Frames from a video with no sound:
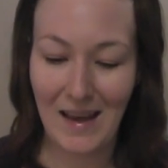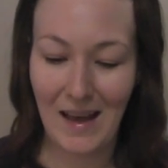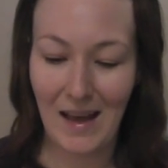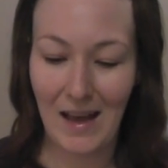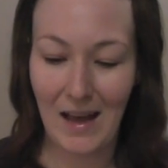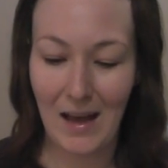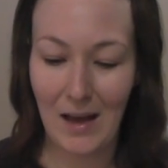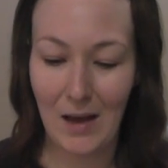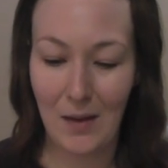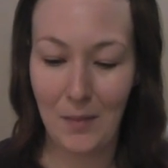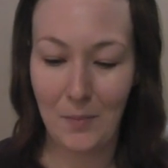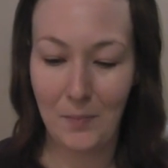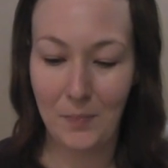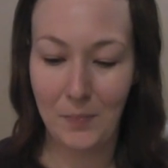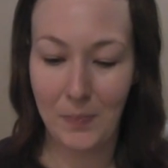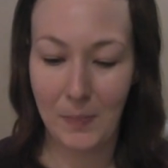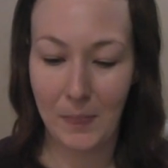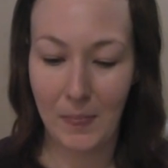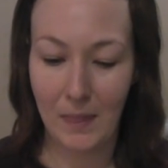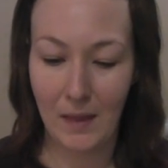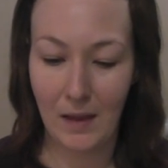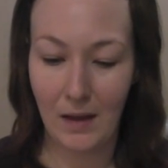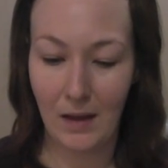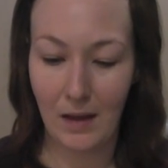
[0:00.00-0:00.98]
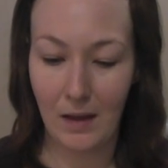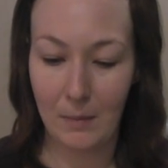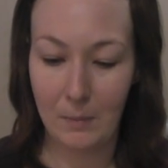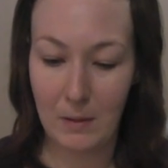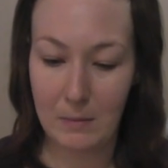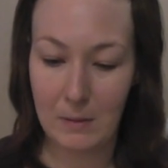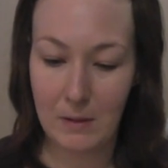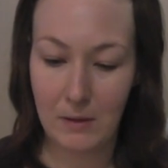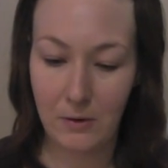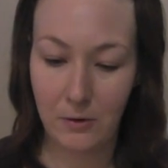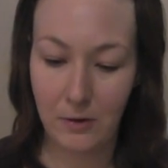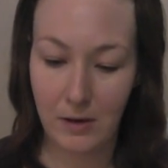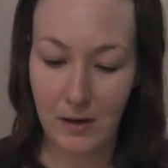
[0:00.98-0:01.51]
A
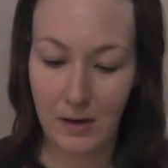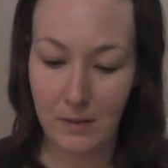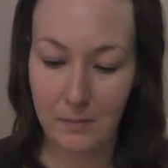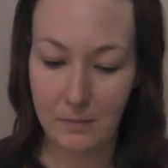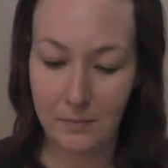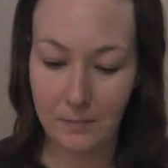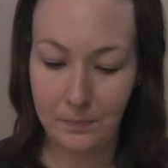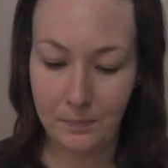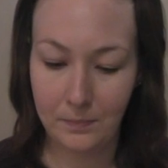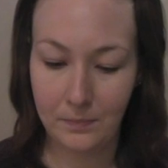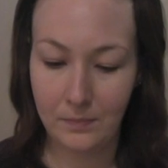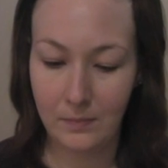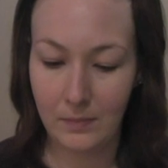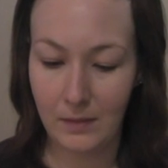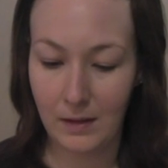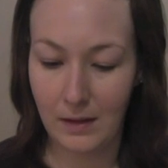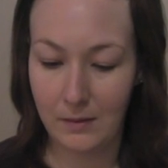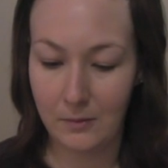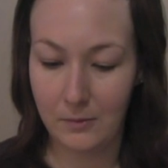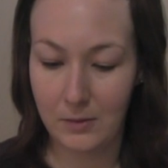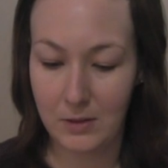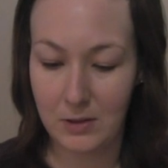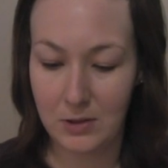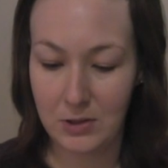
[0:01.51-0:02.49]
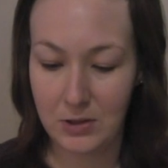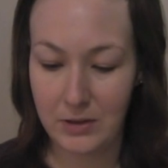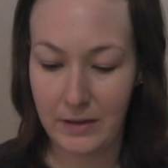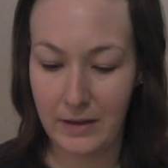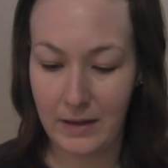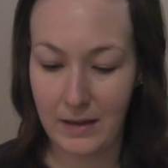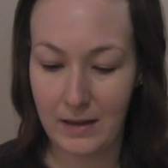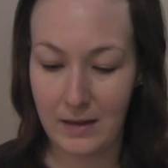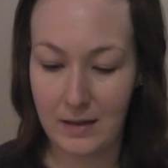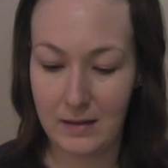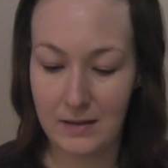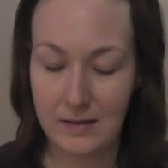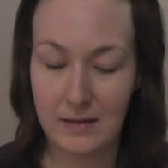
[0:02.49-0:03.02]
BB cream, which
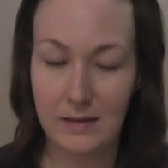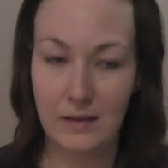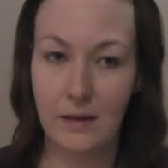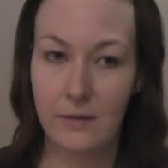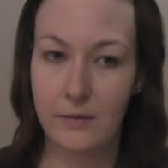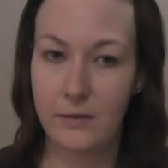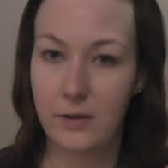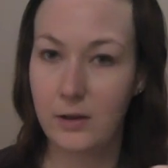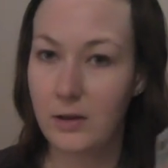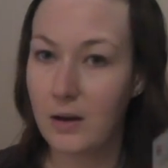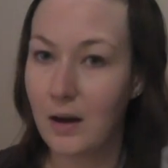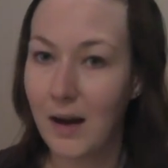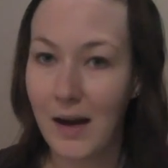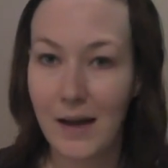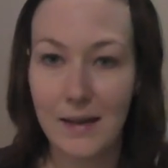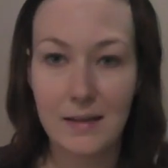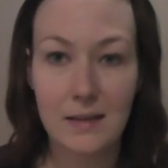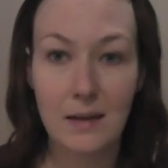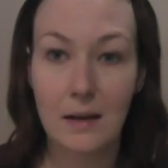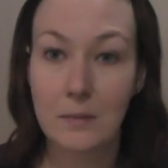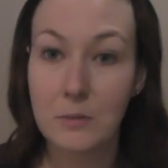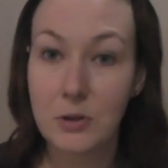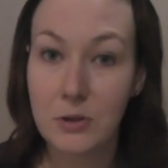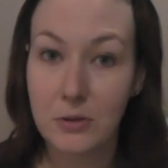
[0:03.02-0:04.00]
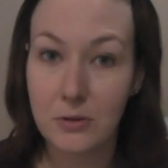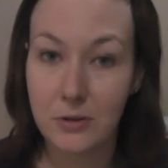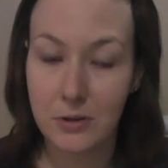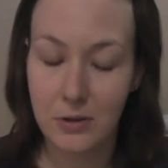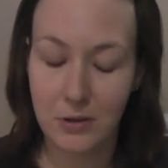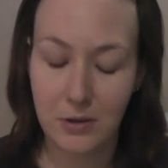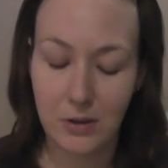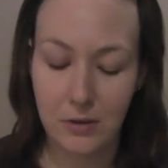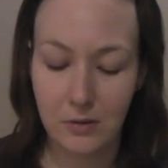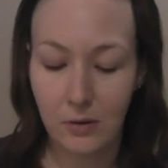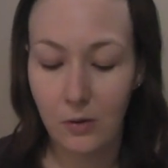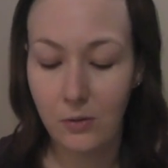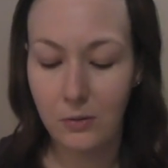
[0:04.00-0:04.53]
is, if you guys, I'm sure
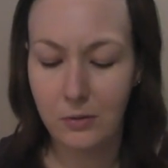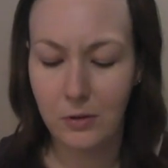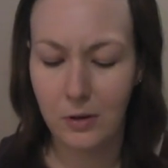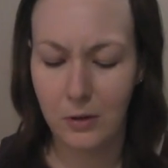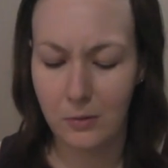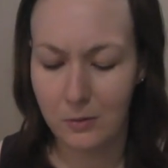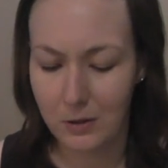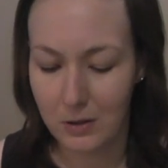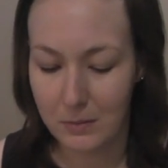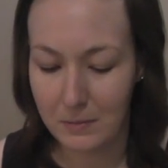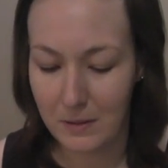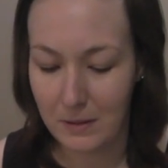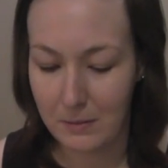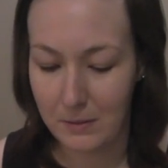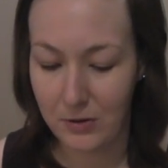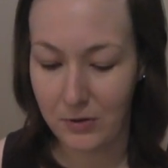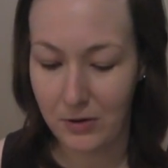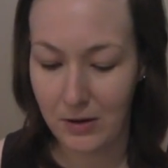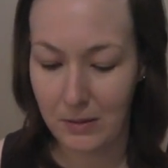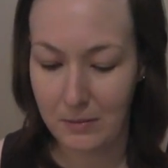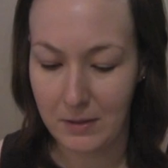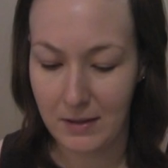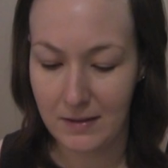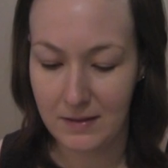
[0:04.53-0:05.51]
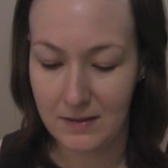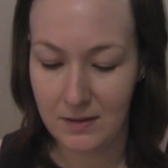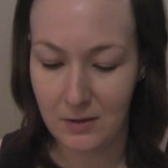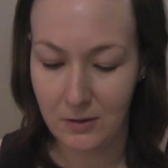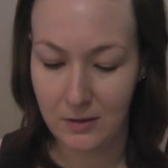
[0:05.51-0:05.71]
you all know what a BB cream is.